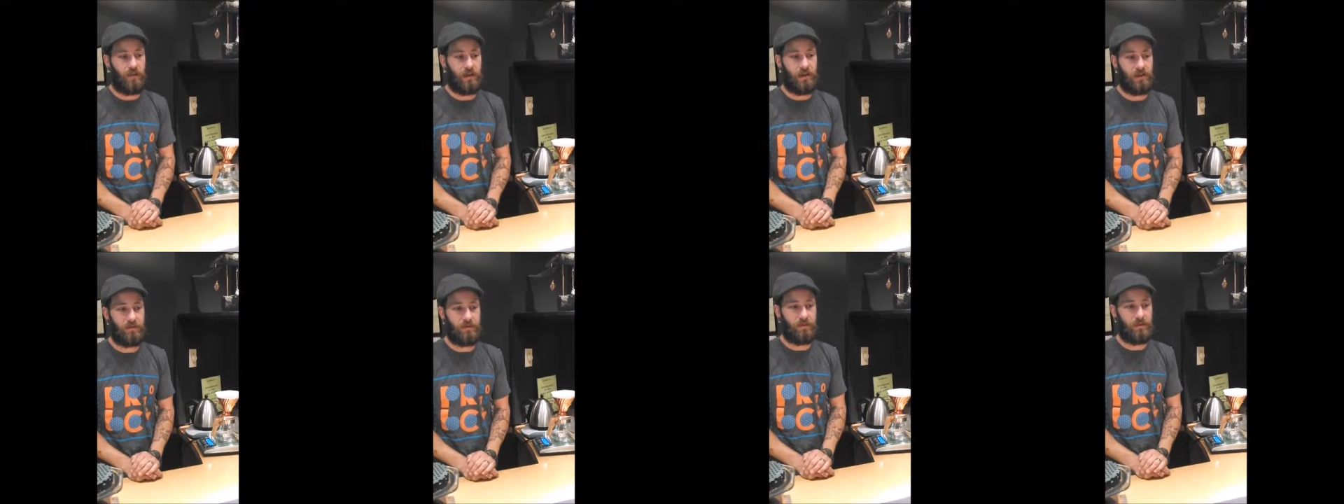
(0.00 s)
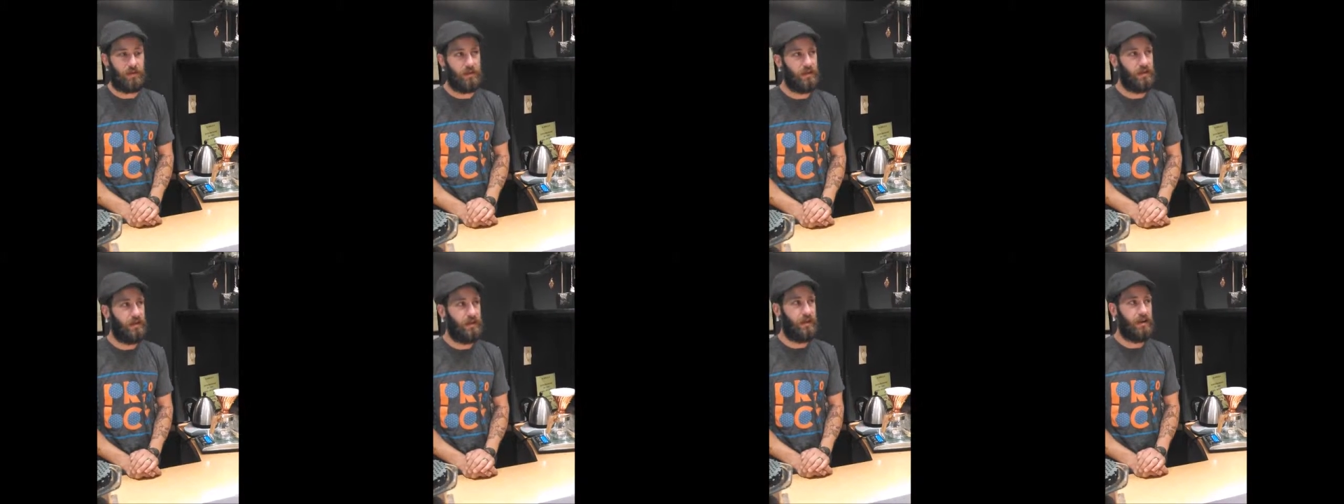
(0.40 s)

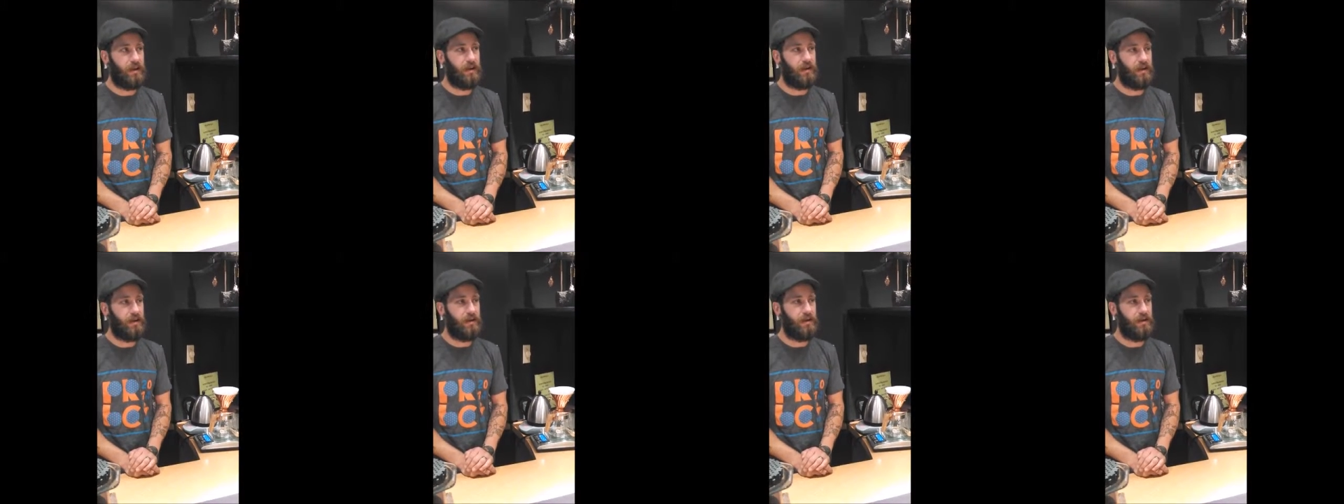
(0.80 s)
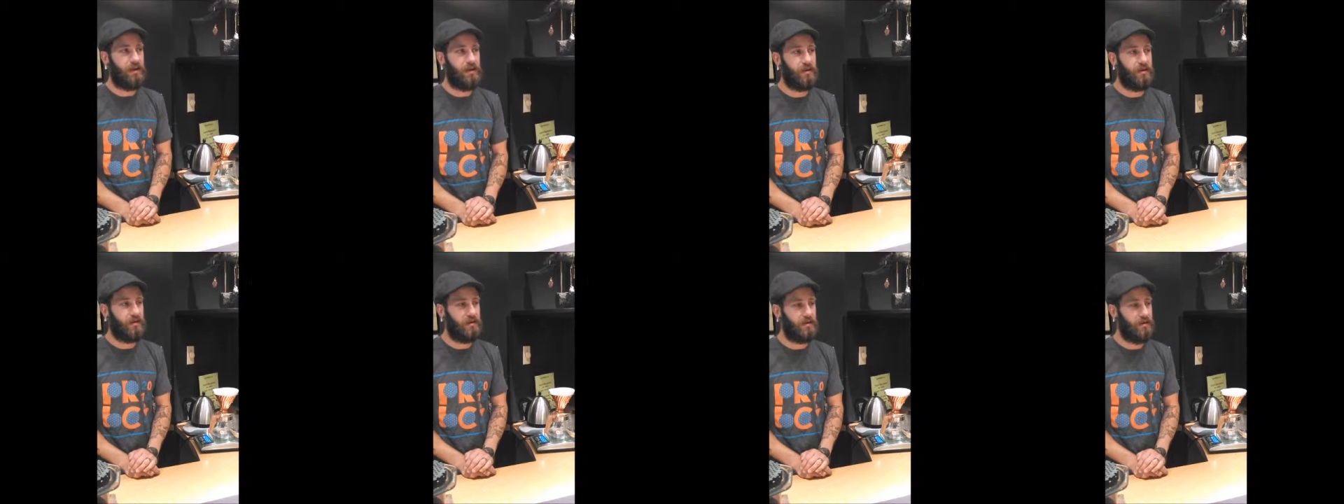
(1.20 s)

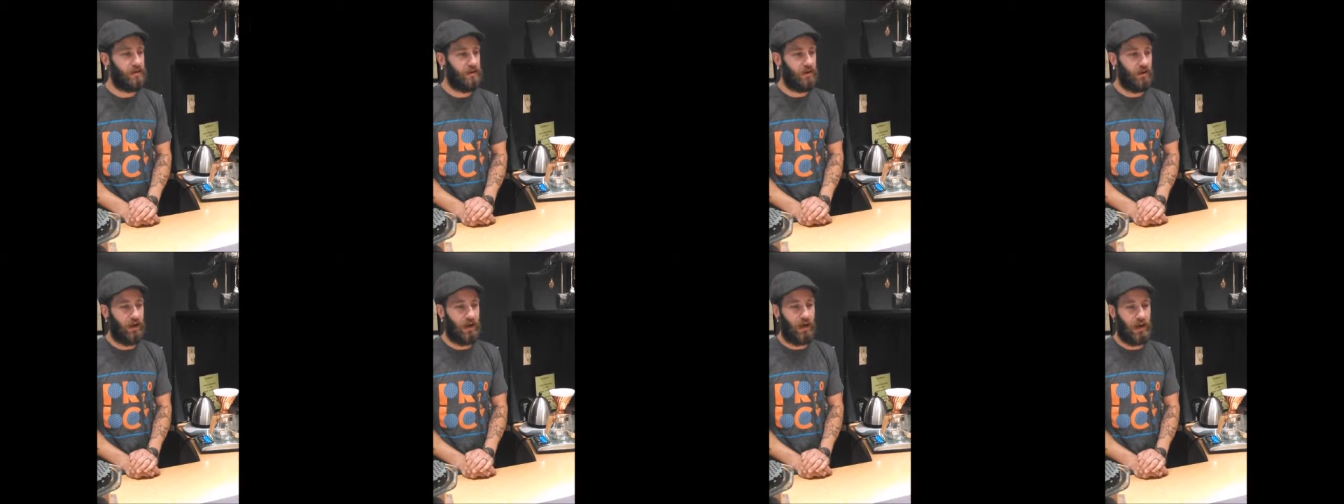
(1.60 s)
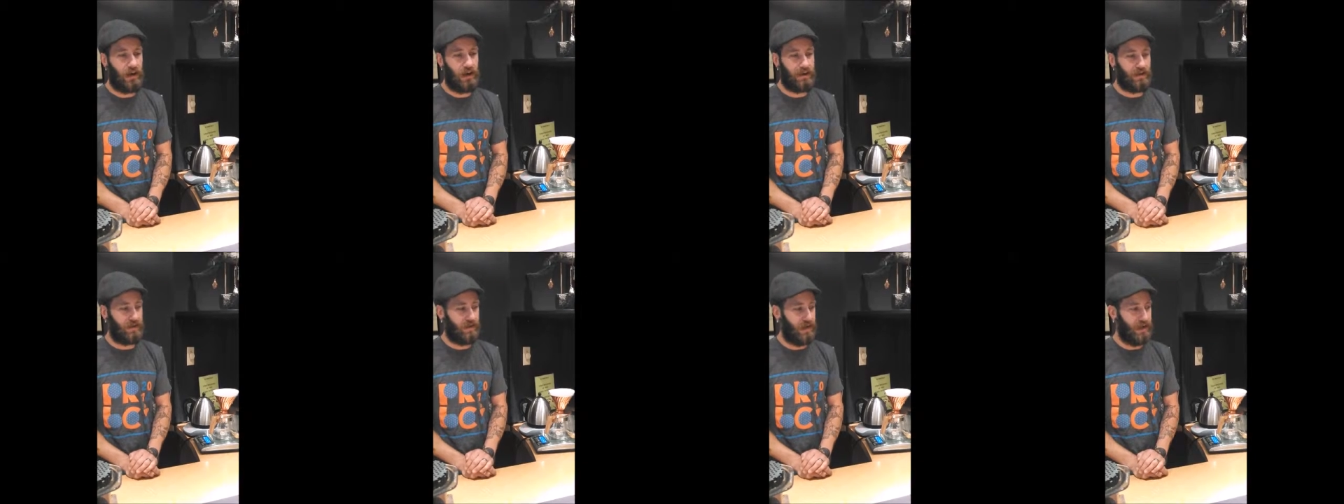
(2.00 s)
And, you know, I, I
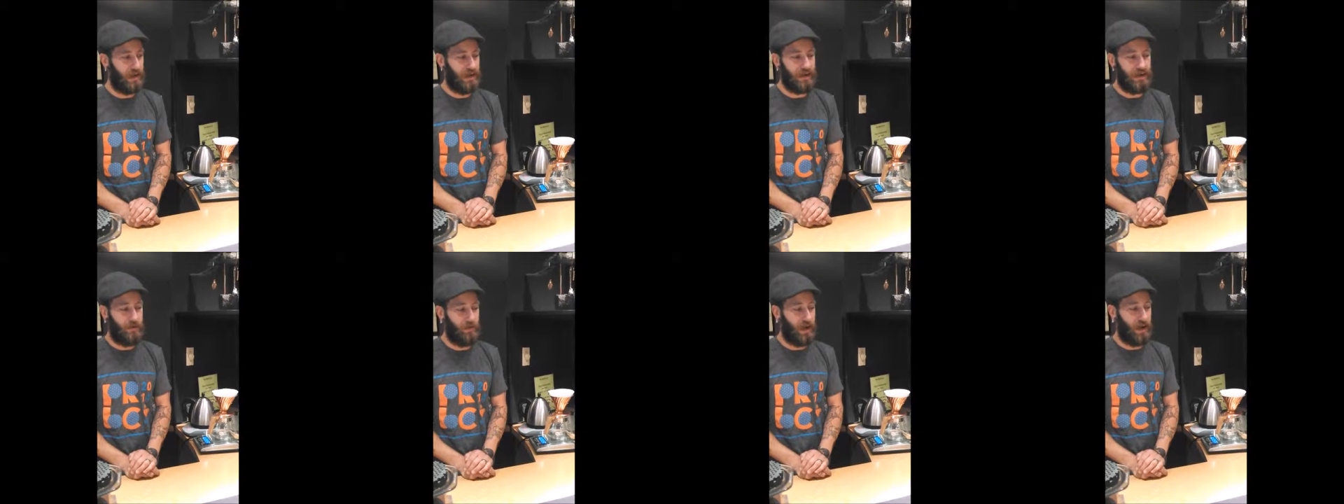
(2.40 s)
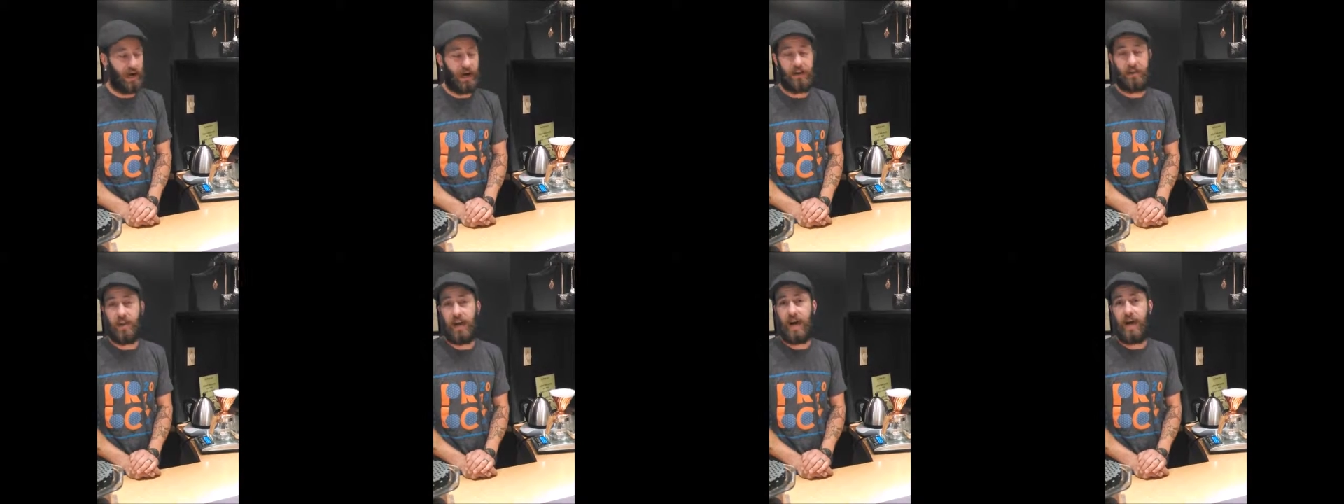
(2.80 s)
guess the idea
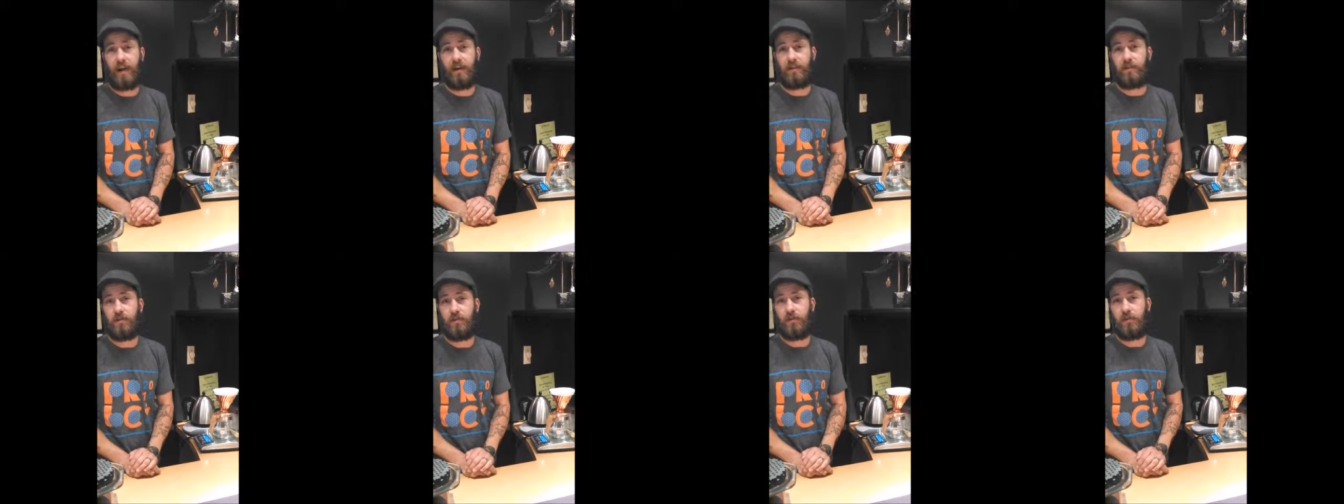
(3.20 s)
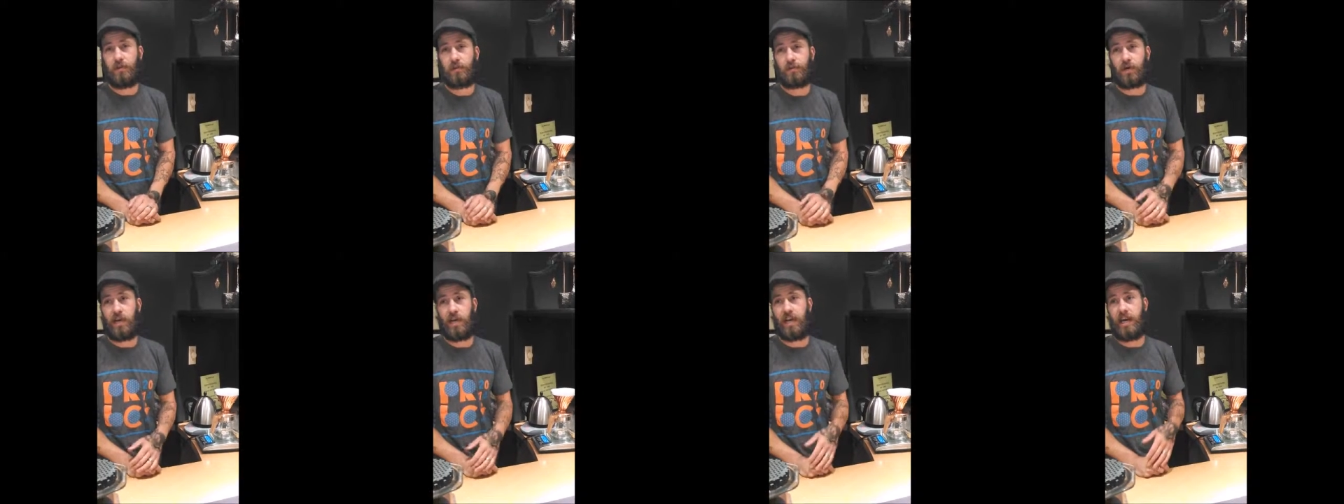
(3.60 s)
behind that,
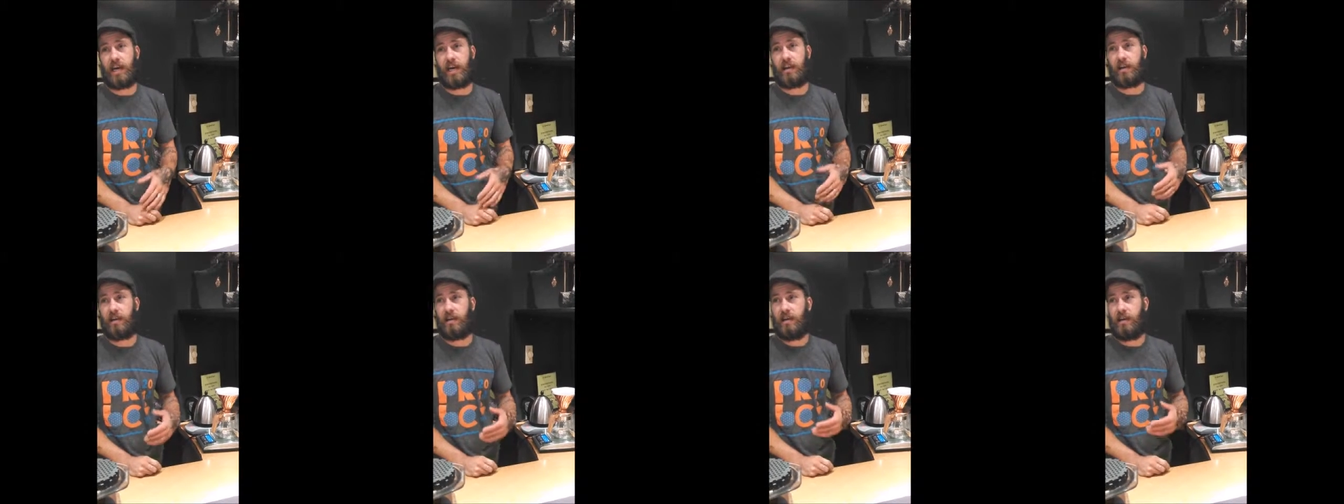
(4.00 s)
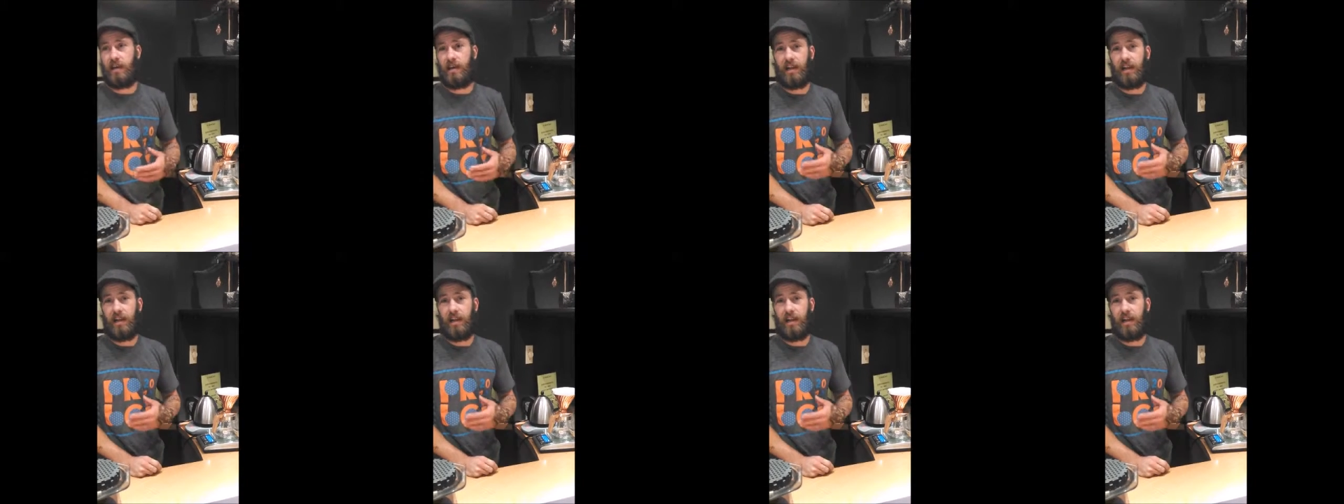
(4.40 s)
you're drinking